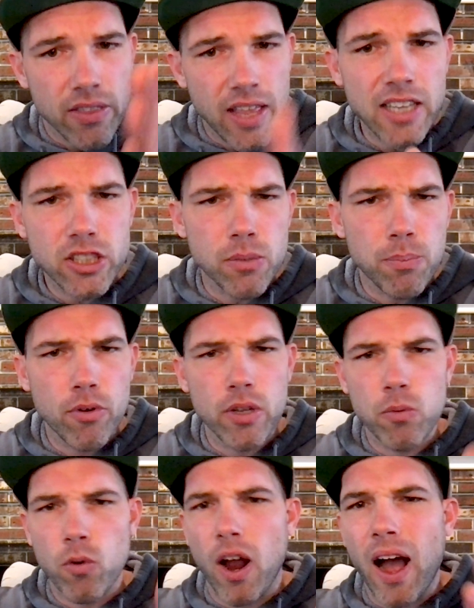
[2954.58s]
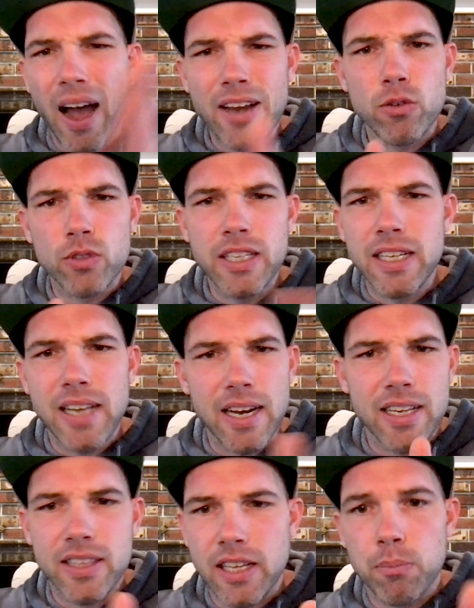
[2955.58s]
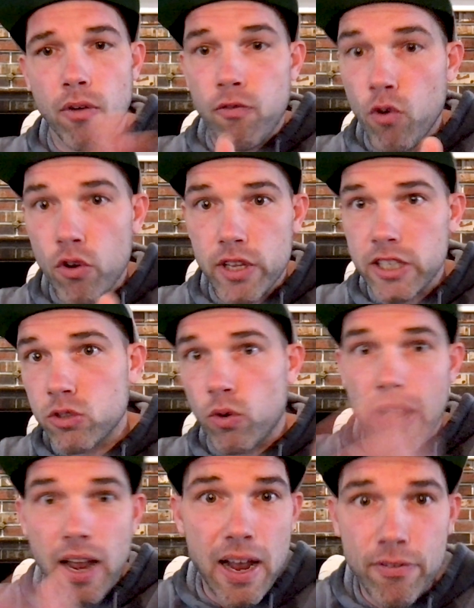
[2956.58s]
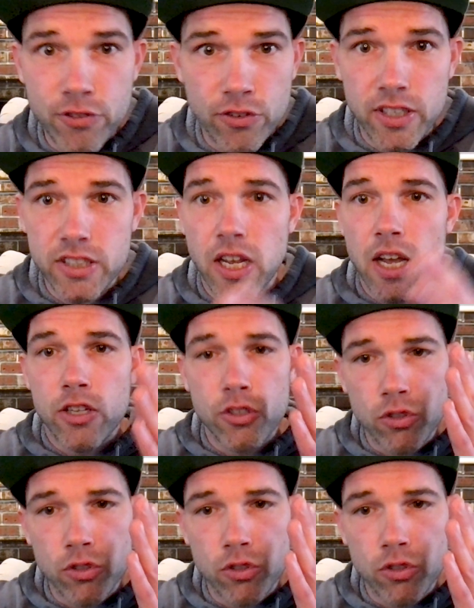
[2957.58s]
that's the point where I don't need anything before this or after this.